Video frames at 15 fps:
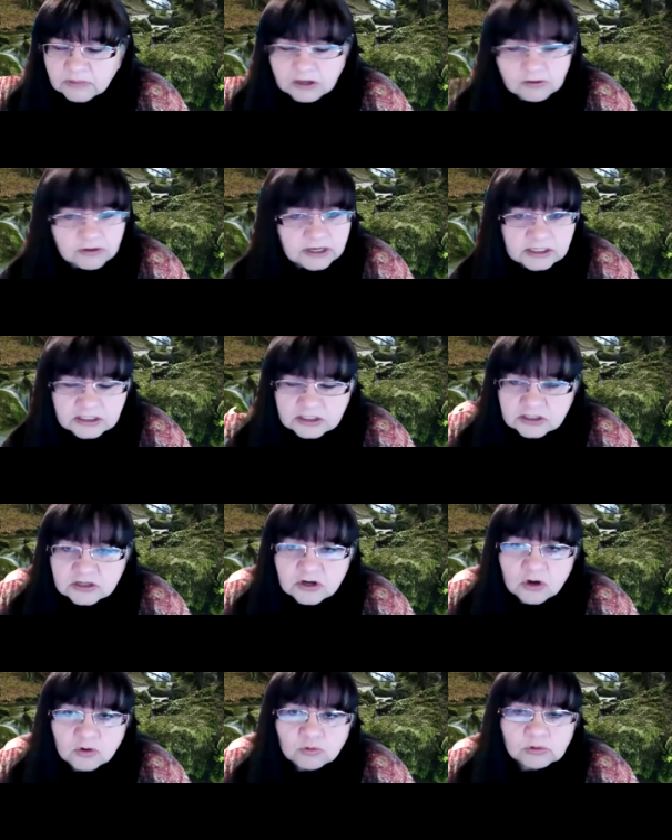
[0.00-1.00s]
there is
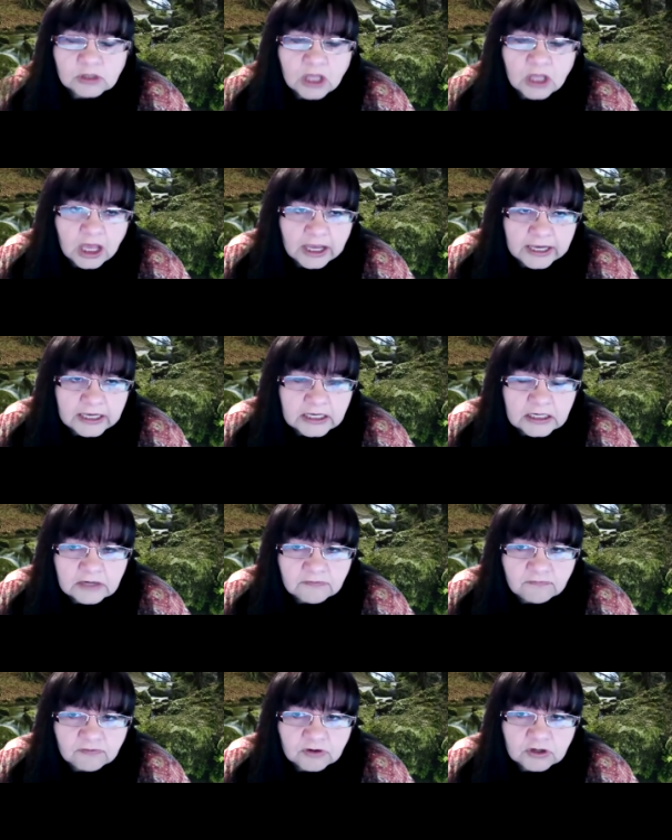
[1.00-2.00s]
no
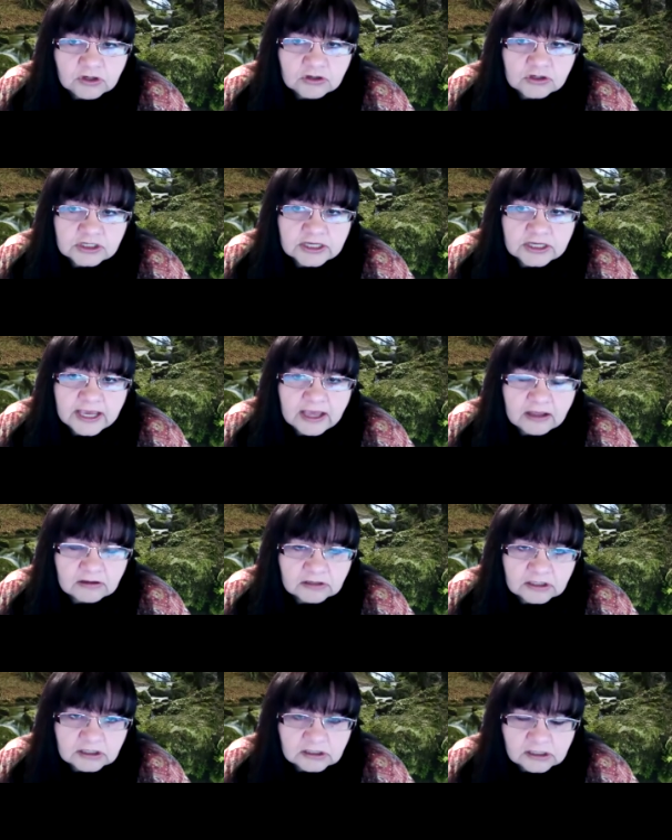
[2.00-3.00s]
line for you to
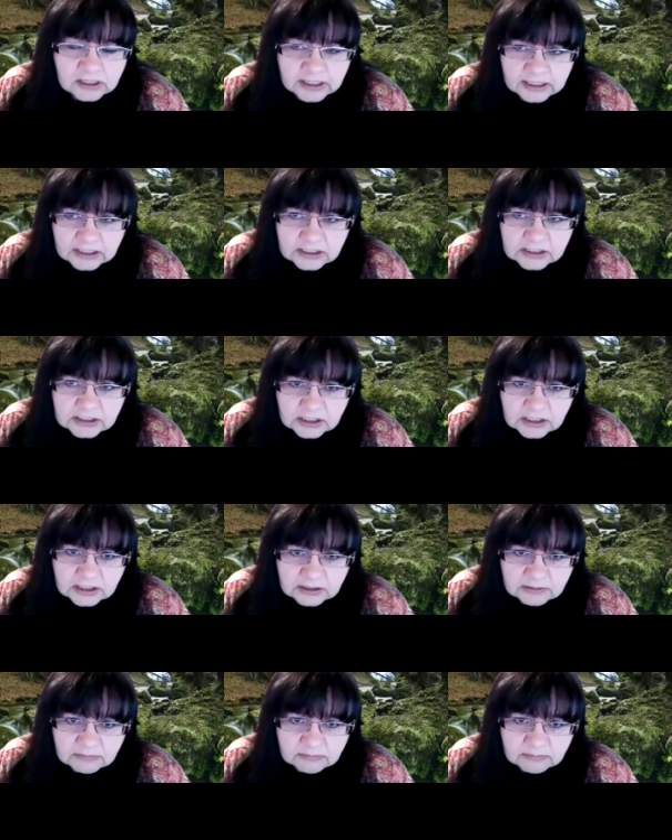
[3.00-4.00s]
calculate,
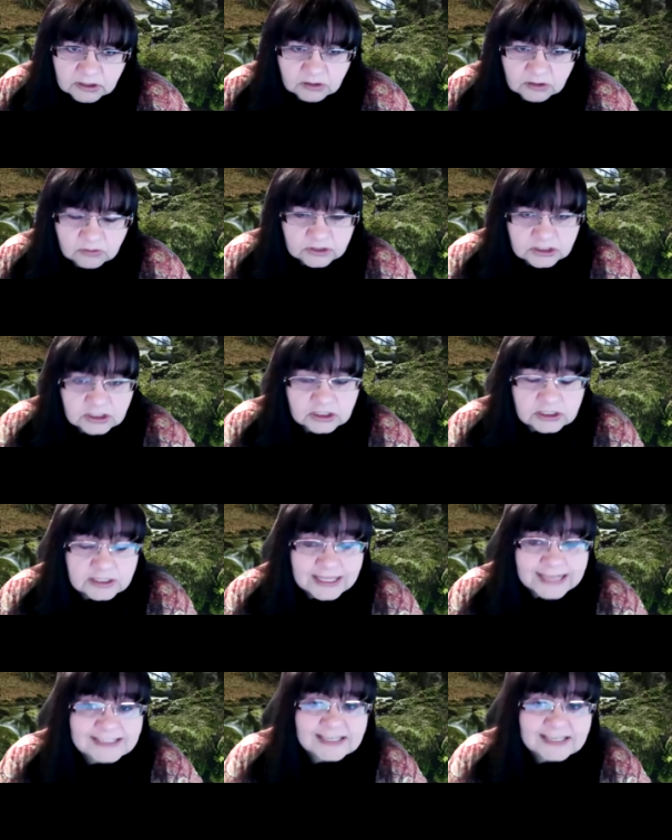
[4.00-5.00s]

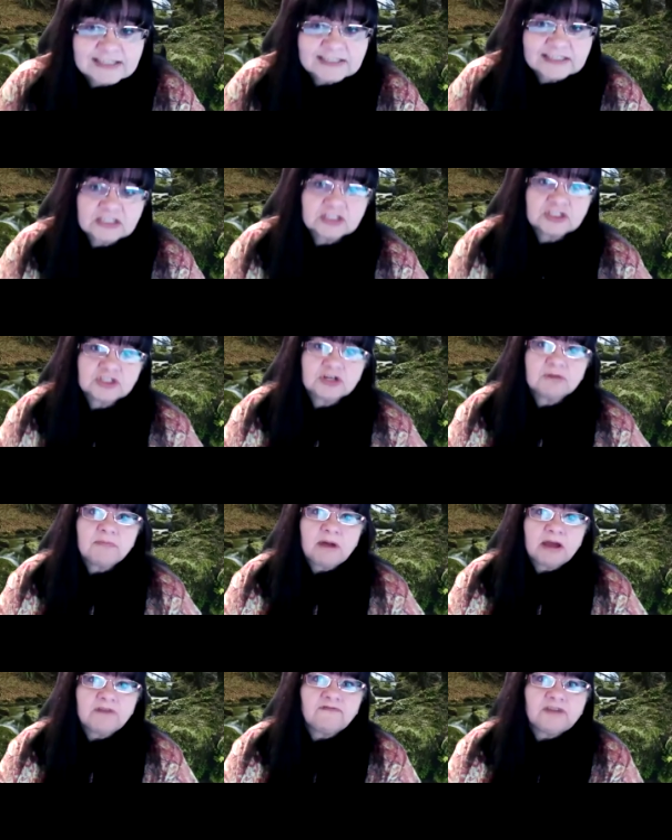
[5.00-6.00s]
that says this is your
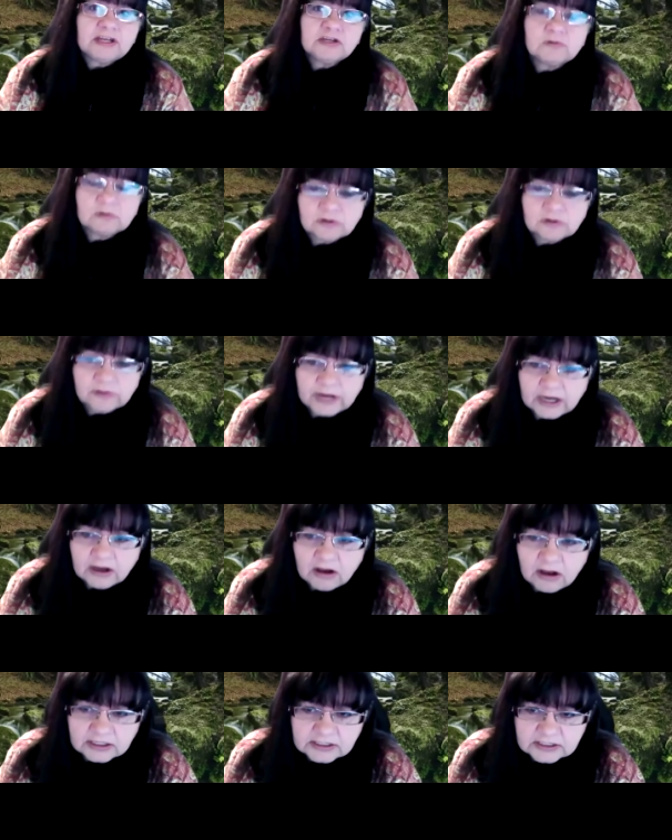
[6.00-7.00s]
modified total direct
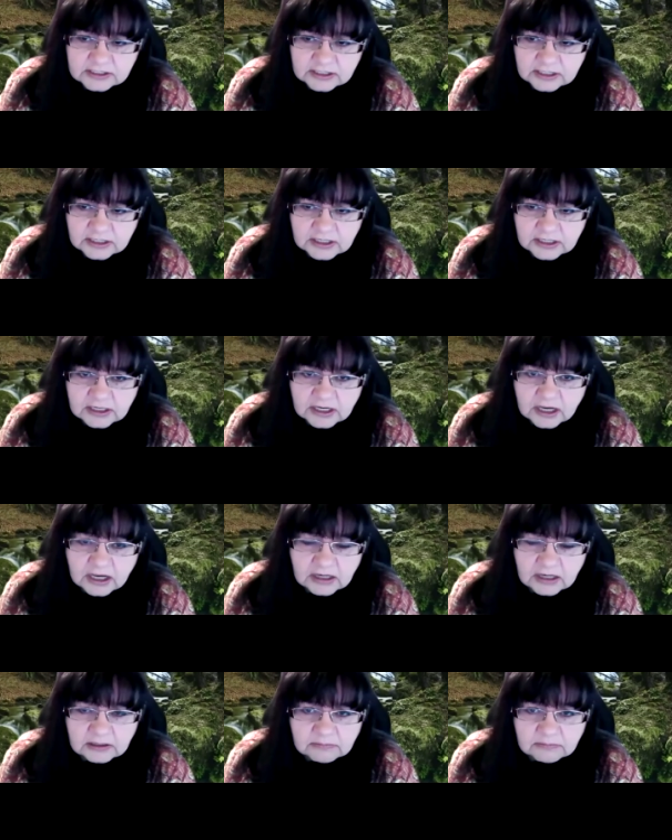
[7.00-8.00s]
cost.
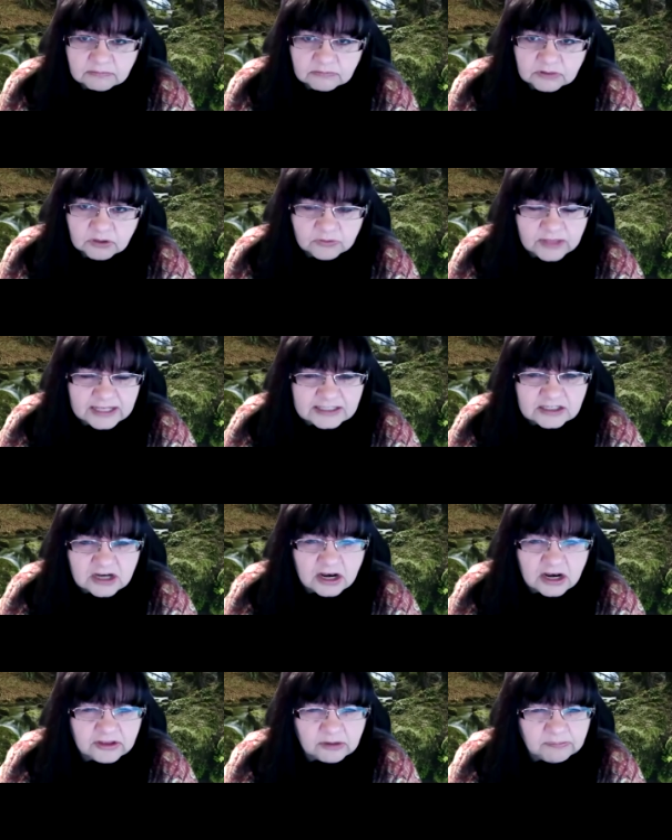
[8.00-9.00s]
So that's
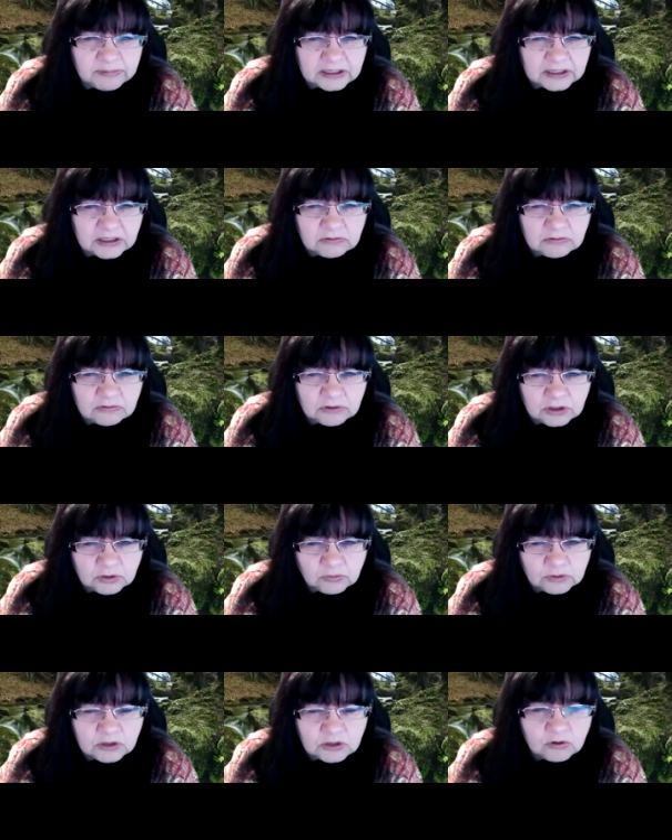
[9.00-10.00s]
not on there, but
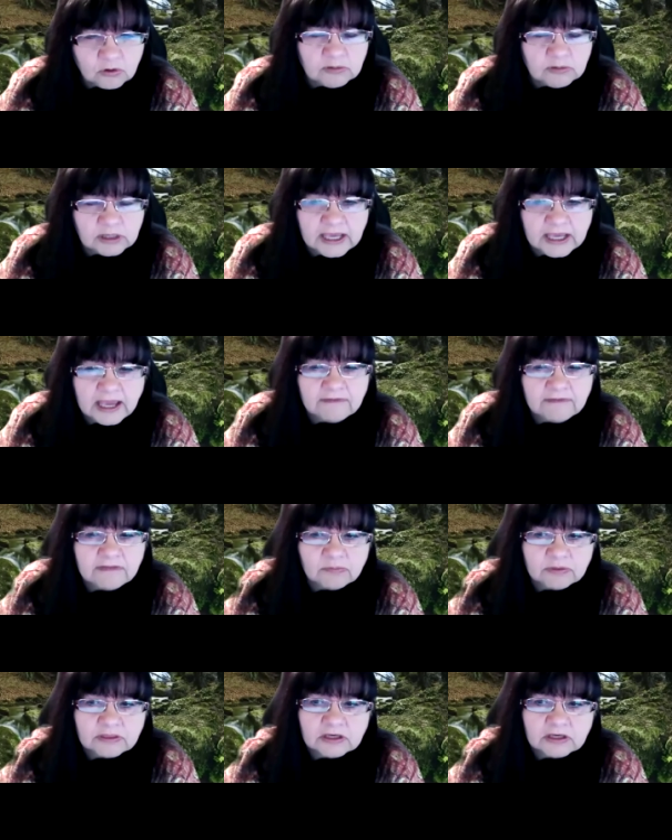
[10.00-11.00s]
you would normally have
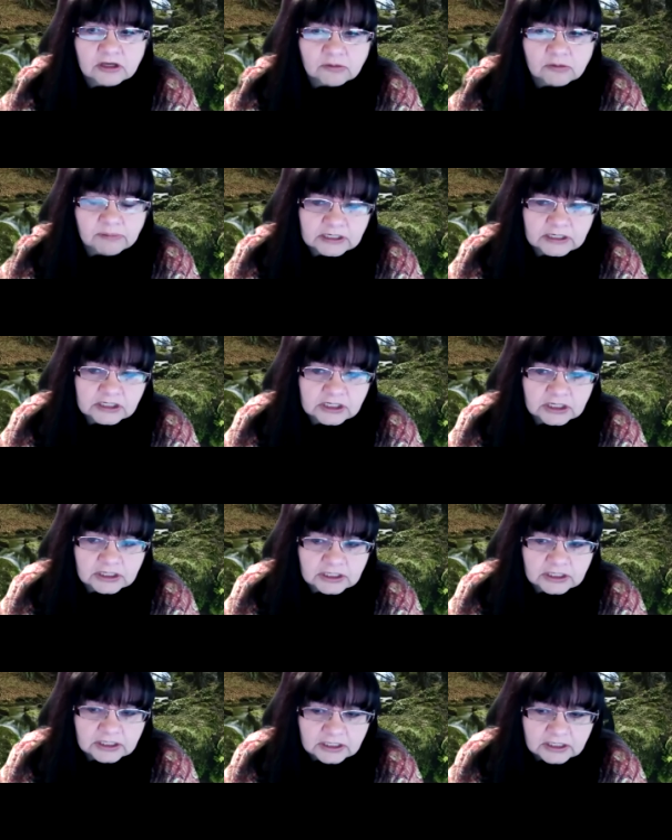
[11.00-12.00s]
that within your
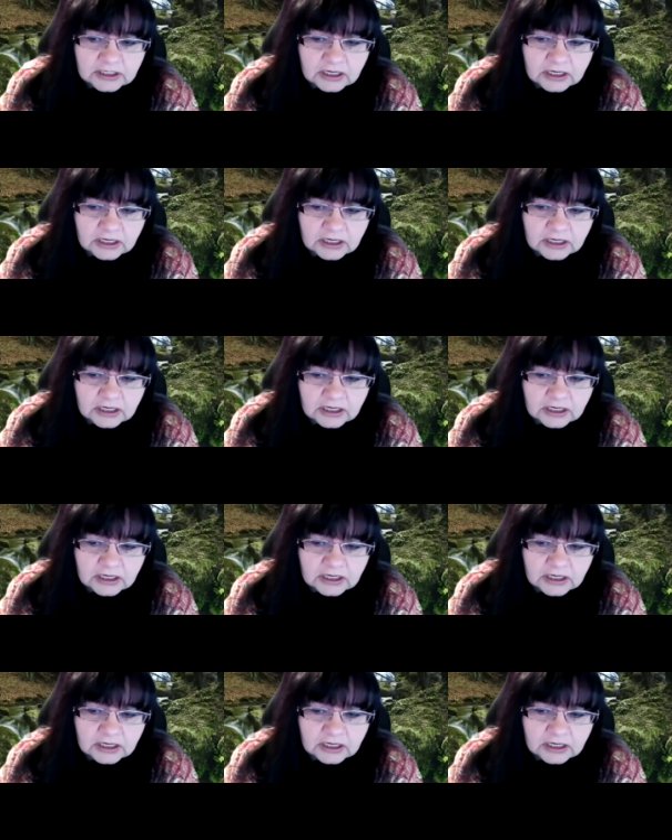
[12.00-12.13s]
budget,